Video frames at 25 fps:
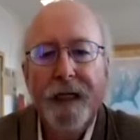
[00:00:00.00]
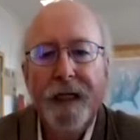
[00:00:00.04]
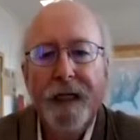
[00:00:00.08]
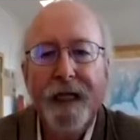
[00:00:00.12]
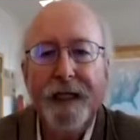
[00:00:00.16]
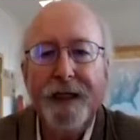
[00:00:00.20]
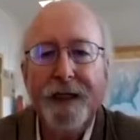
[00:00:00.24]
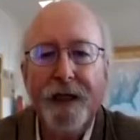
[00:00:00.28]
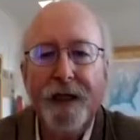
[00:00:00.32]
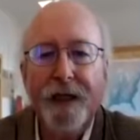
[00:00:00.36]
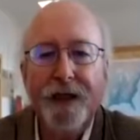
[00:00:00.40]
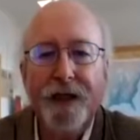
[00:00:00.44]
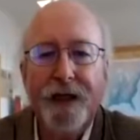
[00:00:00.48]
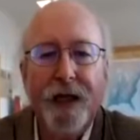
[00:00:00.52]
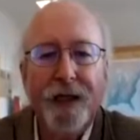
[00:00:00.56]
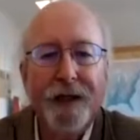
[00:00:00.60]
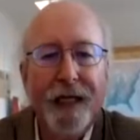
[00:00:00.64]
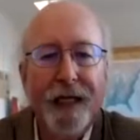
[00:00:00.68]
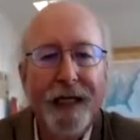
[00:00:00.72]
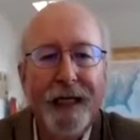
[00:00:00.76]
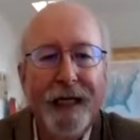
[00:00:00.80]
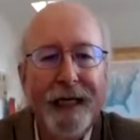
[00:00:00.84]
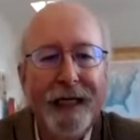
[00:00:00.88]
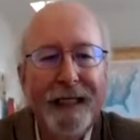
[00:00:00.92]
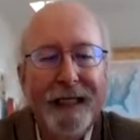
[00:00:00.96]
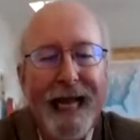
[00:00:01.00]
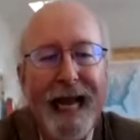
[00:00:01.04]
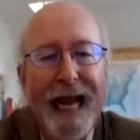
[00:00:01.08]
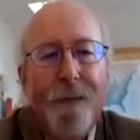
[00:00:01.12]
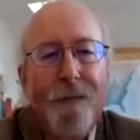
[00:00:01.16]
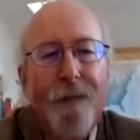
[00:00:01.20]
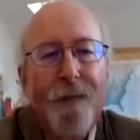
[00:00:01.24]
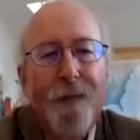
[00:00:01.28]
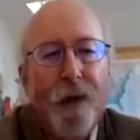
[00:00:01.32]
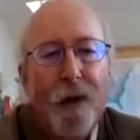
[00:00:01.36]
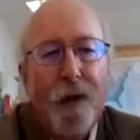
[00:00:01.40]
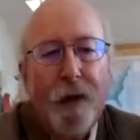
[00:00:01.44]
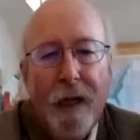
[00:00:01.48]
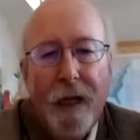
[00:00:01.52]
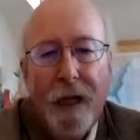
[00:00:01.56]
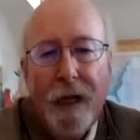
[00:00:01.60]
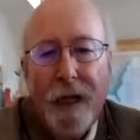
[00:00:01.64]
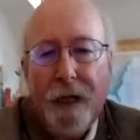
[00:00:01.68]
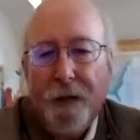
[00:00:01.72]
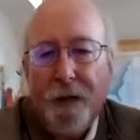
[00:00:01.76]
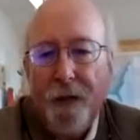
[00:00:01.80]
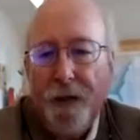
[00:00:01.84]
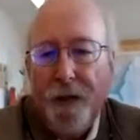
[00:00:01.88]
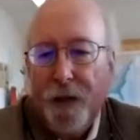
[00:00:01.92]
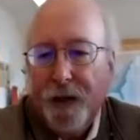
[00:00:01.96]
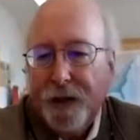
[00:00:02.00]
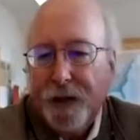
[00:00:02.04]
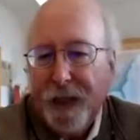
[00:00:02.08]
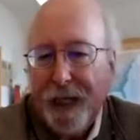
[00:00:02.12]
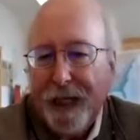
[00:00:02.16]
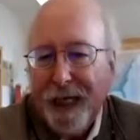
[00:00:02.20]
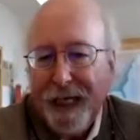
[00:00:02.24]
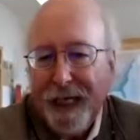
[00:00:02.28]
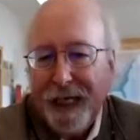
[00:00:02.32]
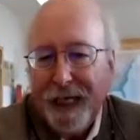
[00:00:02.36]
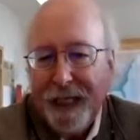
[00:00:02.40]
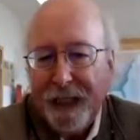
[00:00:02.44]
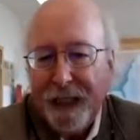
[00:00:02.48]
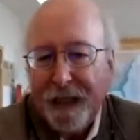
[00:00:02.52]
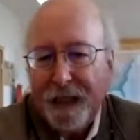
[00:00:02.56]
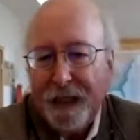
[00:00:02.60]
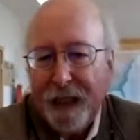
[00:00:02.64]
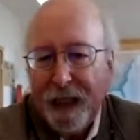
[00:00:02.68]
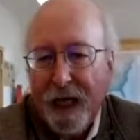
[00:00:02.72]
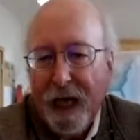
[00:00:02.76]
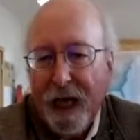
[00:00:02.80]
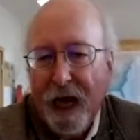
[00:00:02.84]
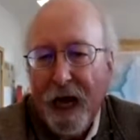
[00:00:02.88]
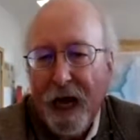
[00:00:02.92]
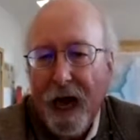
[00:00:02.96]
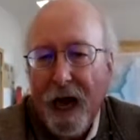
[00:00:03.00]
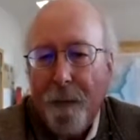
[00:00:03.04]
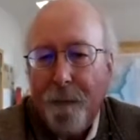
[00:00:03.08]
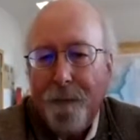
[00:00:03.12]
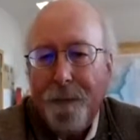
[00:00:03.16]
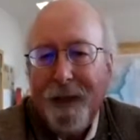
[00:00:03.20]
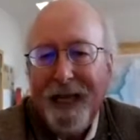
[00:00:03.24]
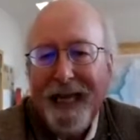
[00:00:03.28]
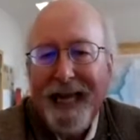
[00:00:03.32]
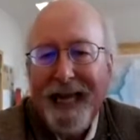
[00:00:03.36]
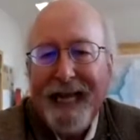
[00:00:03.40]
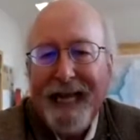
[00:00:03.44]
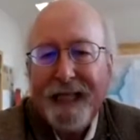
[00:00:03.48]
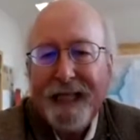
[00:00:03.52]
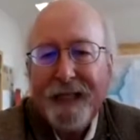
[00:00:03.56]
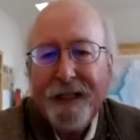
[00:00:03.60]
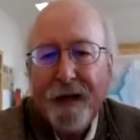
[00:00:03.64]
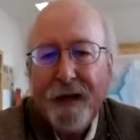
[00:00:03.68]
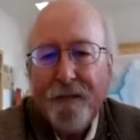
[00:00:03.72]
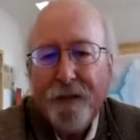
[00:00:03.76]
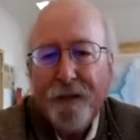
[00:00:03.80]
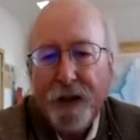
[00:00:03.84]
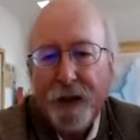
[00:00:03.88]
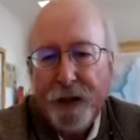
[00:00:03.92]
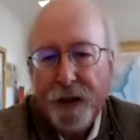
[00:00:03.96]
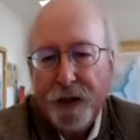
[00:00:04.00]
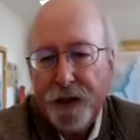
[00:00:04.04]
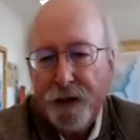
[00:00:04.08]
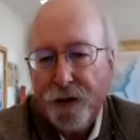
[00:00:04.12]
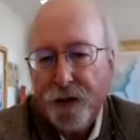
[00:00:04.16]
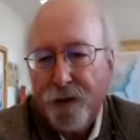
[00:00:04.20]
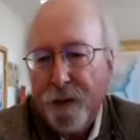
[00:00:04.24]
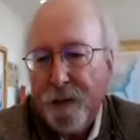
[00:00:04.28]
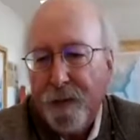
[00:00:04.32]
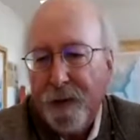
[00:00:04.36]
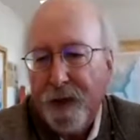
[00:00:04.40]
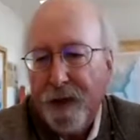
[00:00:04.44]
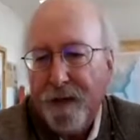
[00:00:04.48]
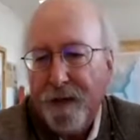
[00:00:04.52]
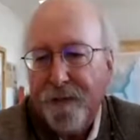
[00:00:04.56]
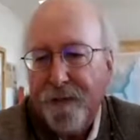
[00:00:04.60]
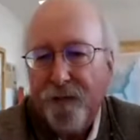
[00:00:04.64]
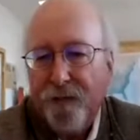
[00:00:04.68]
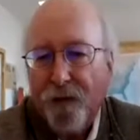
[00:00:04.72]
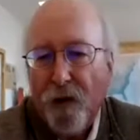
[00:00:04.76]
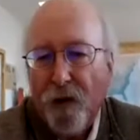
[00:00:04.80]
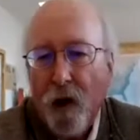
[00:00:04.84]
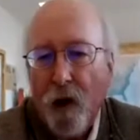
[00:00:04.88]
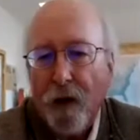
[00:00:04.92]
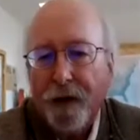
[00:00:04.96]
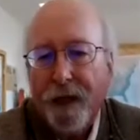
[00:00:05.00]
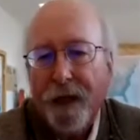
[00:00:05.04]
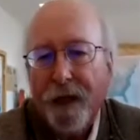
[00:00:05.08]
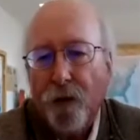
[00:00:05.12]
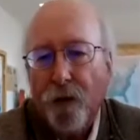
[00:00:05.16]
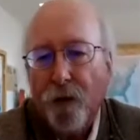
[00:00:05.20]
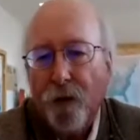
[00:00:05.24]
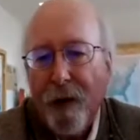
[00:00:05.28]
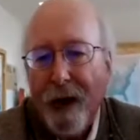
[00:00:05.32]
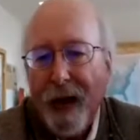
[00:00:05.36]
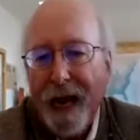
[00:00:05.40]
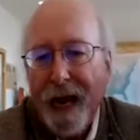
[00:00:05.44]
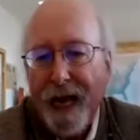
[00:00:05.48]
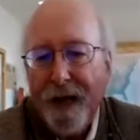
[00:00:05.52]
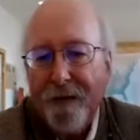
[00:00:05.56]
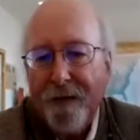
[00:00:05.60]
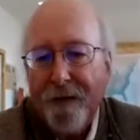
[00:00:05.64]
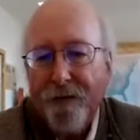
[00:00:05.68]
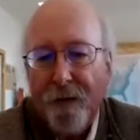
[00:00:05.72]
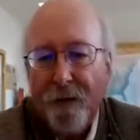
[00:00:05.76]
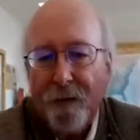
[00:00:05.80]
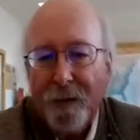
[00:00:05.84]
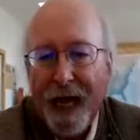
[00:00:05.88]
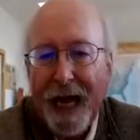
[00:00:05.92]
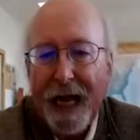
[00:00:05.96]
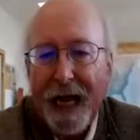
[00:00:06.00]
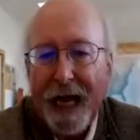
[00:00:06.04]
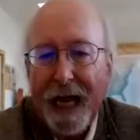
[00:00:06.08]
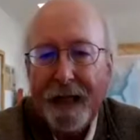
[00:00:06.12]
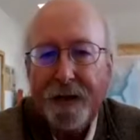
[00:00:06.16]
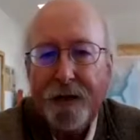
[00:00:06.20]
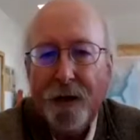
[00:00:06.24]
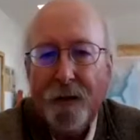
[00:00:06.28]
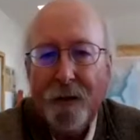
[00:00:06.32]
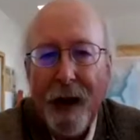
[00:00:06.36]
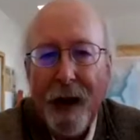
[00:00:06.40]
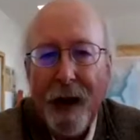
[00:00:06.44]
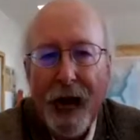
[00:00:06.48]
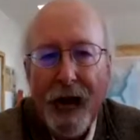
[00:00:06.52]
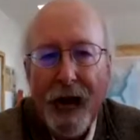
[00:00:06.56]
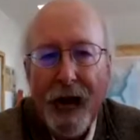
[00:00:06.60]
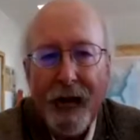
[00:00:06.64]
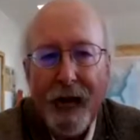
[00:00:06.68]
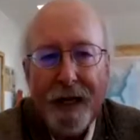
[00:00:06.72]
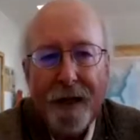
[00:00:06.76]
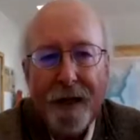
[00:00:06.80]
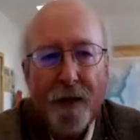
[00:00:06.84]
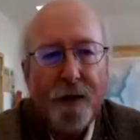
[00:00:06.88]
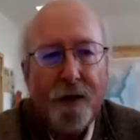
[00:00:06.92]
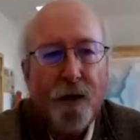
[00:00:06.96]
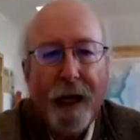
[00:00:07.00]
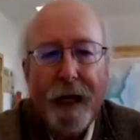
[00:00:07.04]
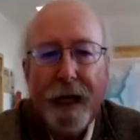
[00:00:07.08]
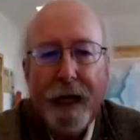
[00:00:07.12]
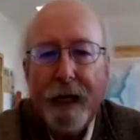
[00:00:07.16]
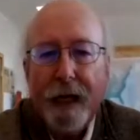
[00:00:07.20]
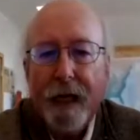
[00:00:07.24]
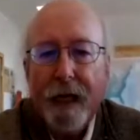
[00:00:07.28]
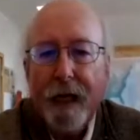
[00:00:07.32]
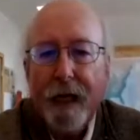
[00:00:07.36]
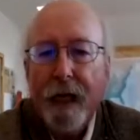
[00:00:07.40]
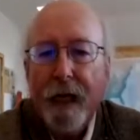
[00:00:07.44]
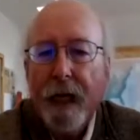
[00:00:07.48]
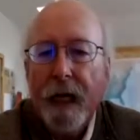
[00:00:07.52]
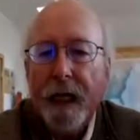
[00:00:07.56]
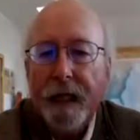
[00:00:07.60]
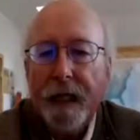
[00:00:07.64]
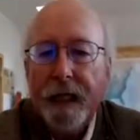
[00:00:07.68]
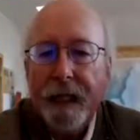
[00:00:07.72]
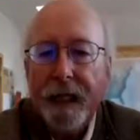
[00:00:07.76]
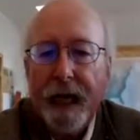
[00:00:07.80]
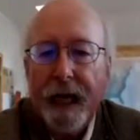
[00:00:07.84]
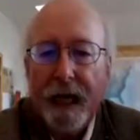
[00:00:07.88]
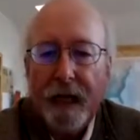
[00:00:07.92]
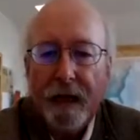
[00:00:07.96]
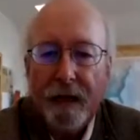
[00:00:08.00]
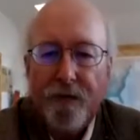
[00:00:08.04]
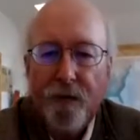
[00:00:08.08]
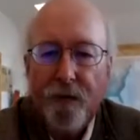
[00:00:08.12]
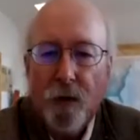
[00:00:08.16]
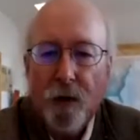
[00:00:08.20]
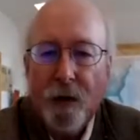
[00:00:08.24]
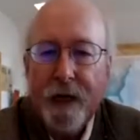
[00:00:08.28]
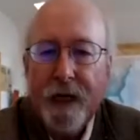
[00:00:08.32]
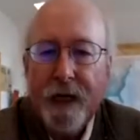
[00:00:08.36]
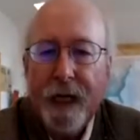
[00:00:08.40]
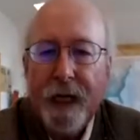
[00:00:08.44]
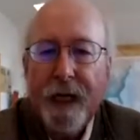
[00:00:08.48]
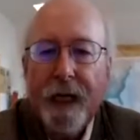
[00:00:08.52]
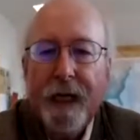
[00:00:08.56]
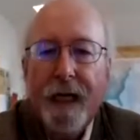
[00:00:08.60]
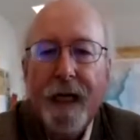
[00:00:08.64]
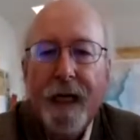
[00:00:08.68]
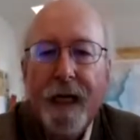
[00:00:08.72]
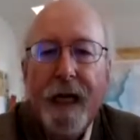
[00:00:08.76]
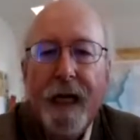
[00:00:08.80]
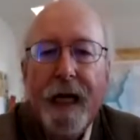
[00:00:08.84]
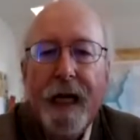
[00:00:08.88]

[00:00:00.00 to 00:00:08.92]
This is just an example. This is a piece of the distributed faulting array from the Hector mine earthquake in California.